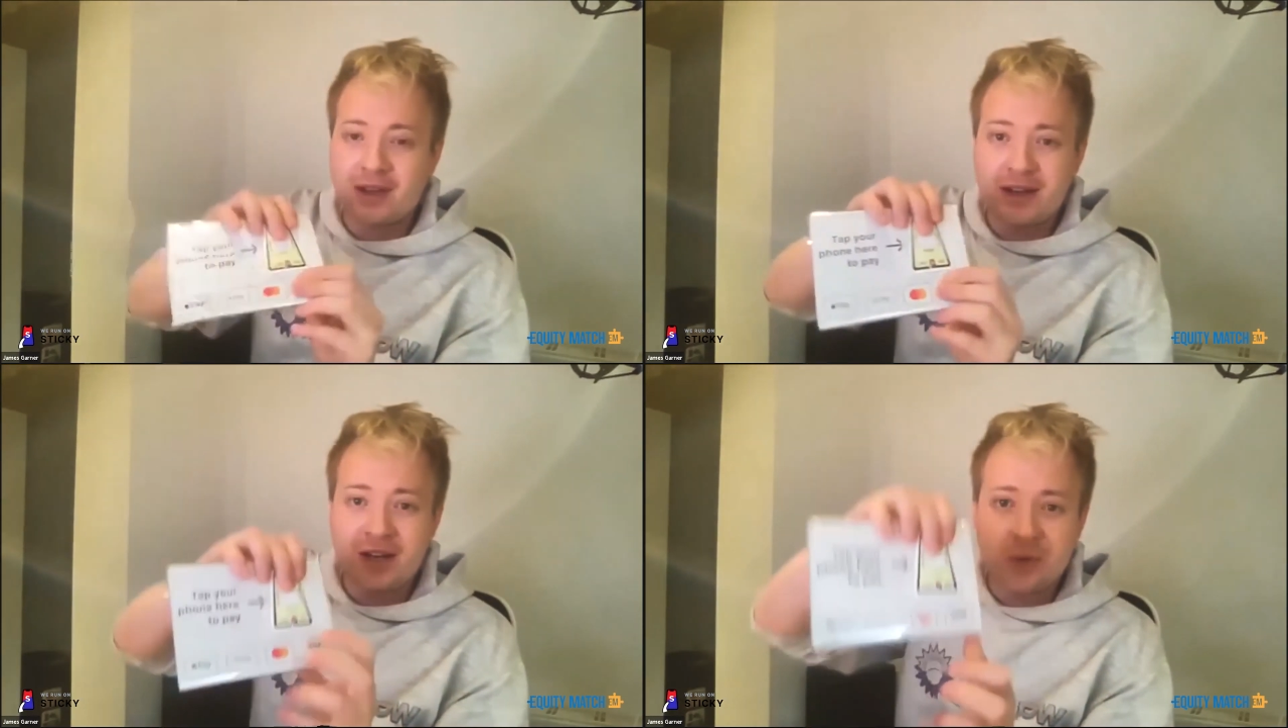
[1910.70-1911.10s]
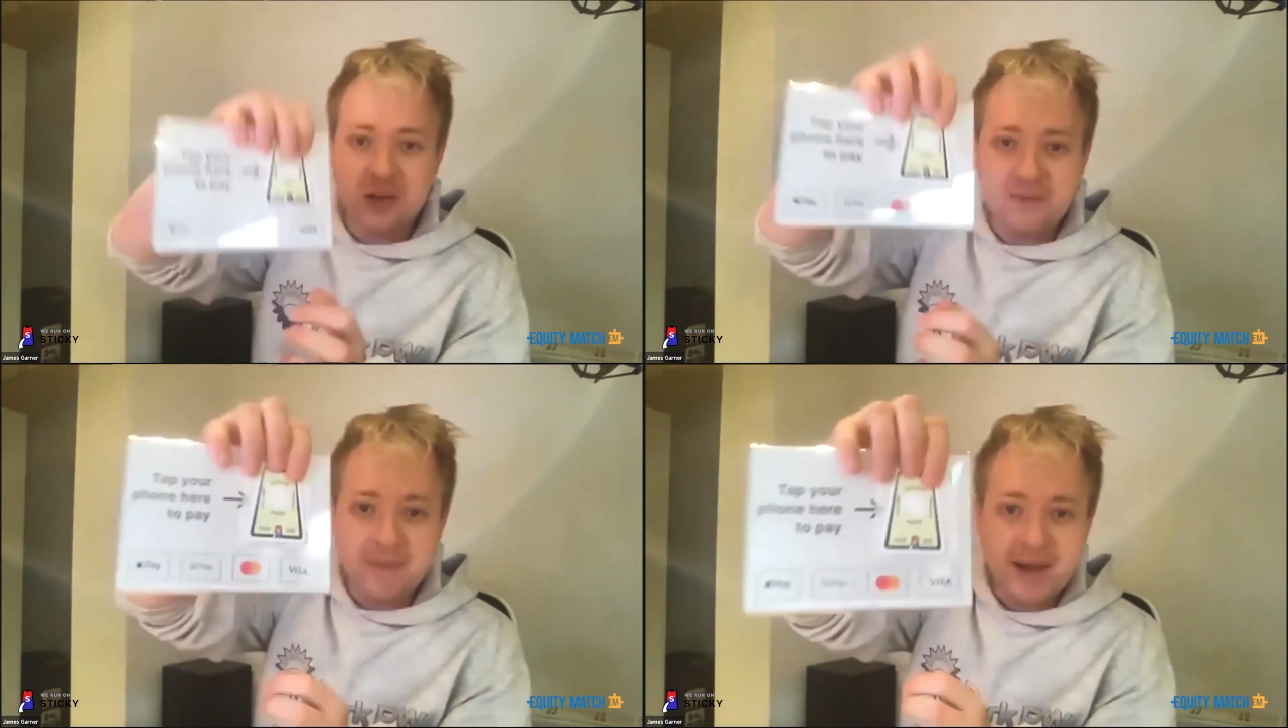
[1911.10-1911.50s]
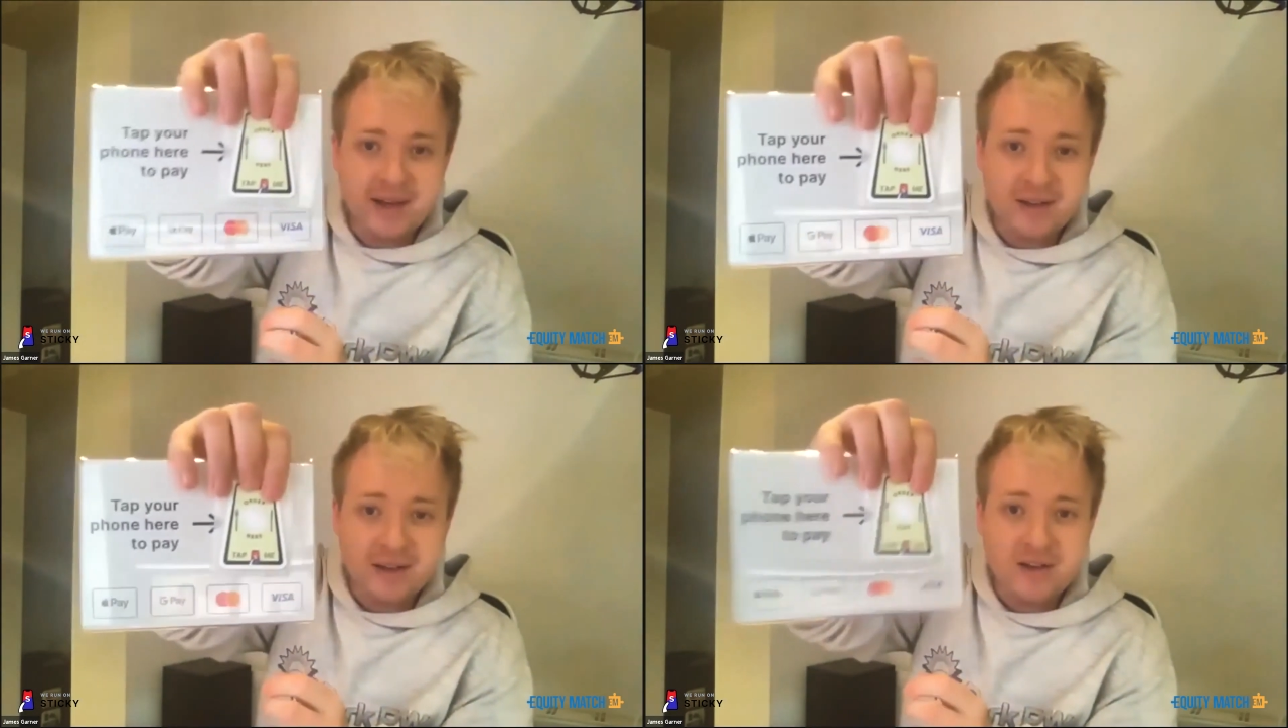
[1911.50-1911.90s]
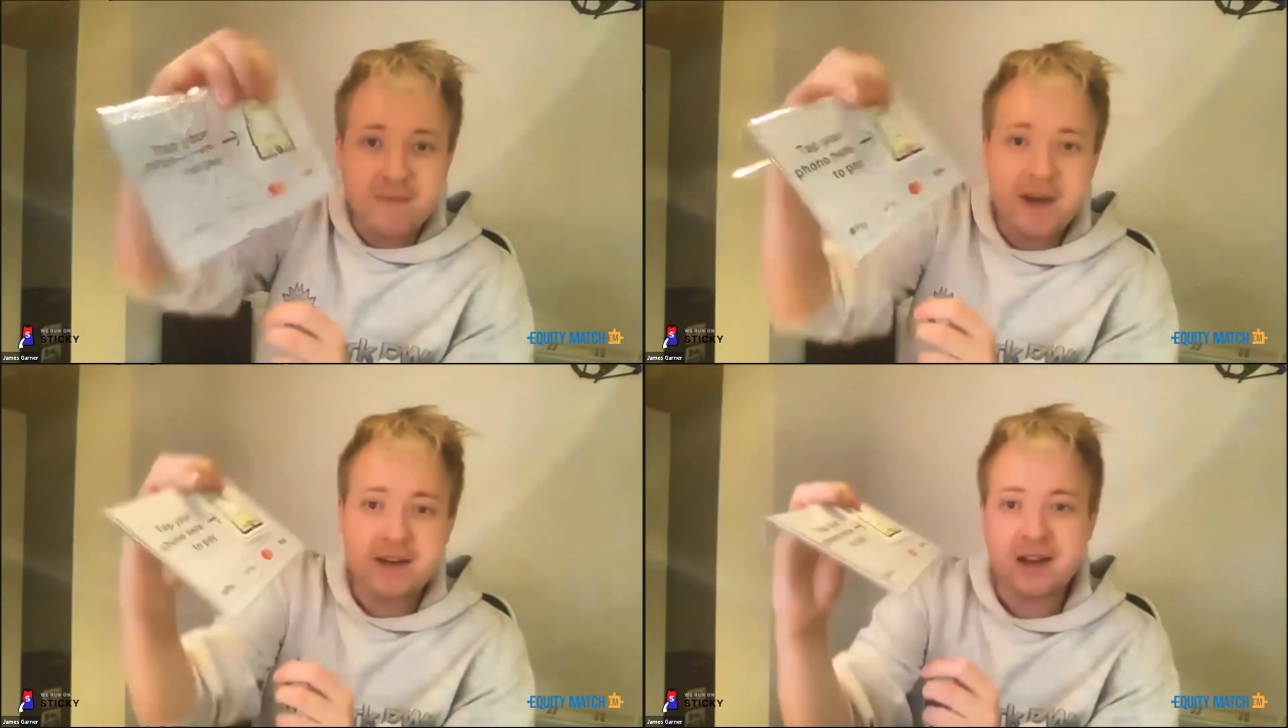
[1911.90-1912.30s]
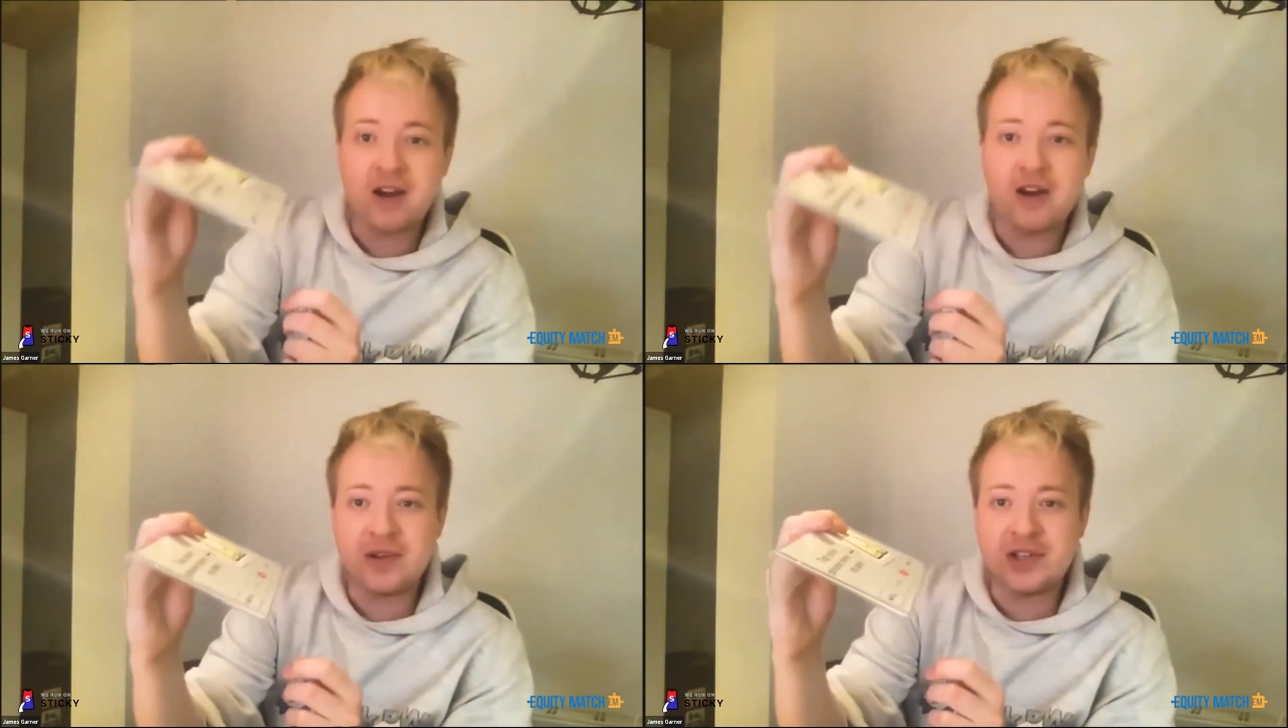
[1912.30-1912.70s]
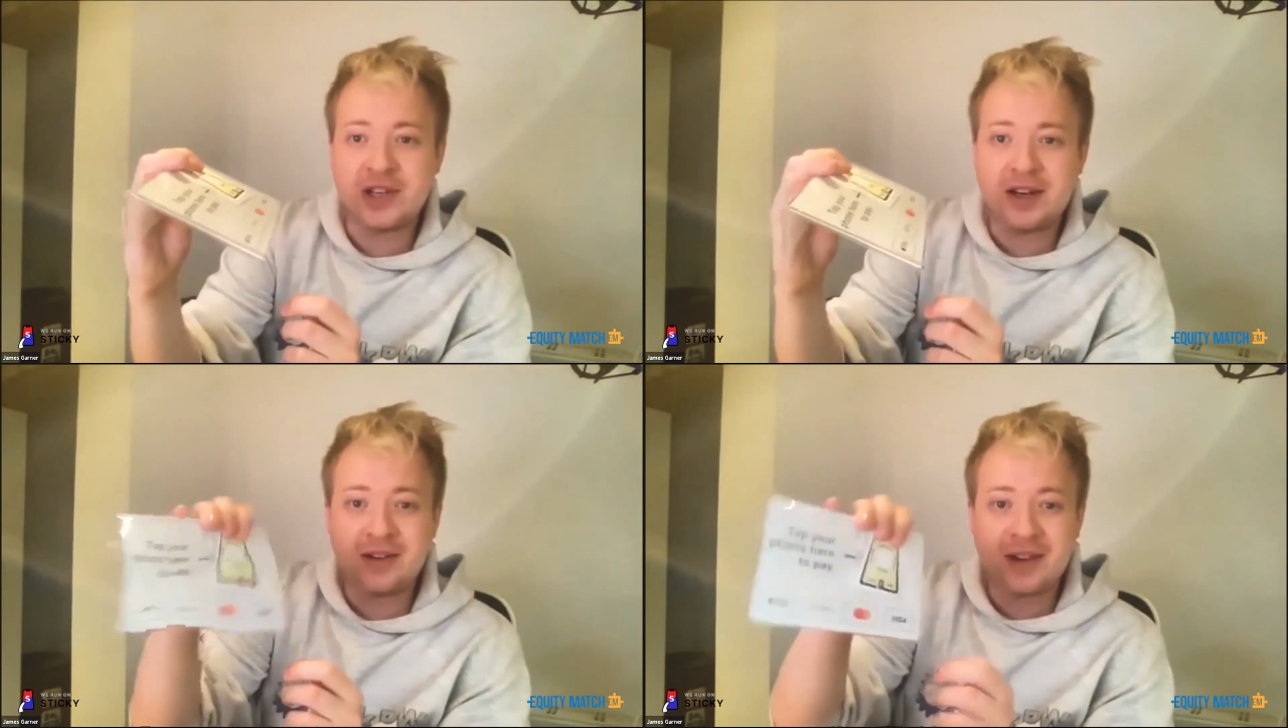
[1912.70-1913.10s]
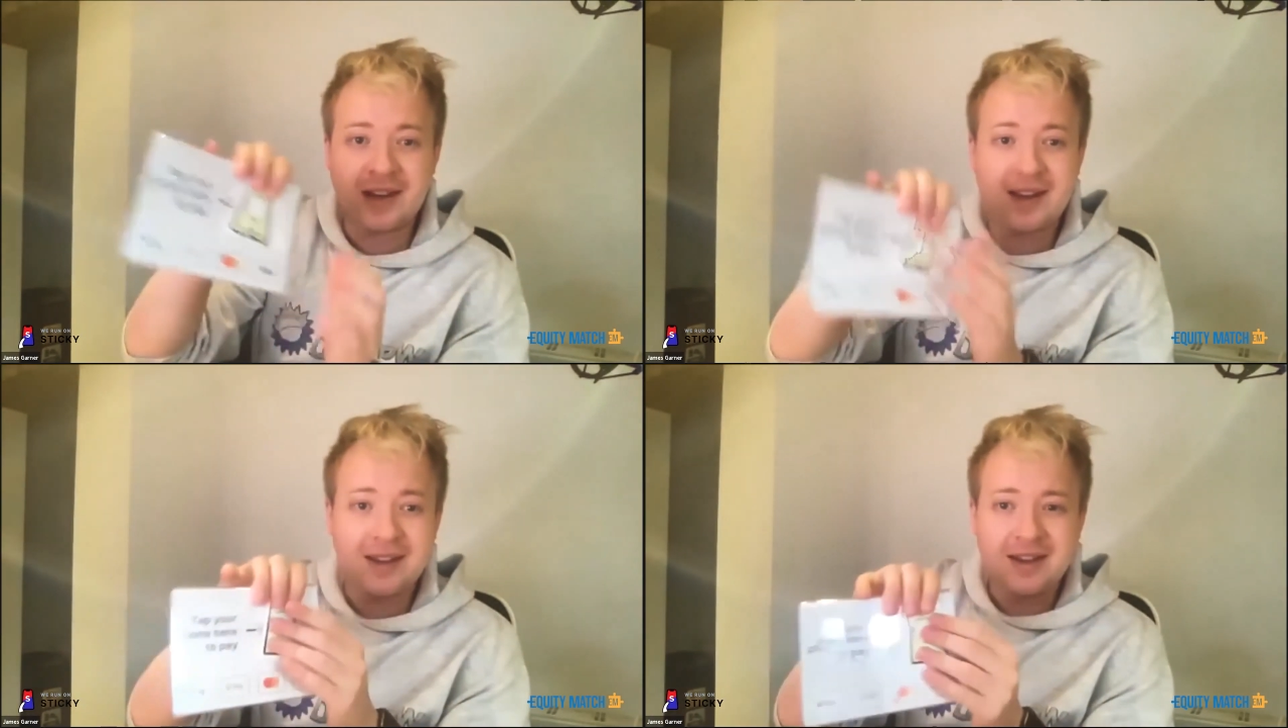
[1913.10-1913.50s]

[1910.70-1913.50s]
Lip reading: You know what you've made? You've made a card machine, okay?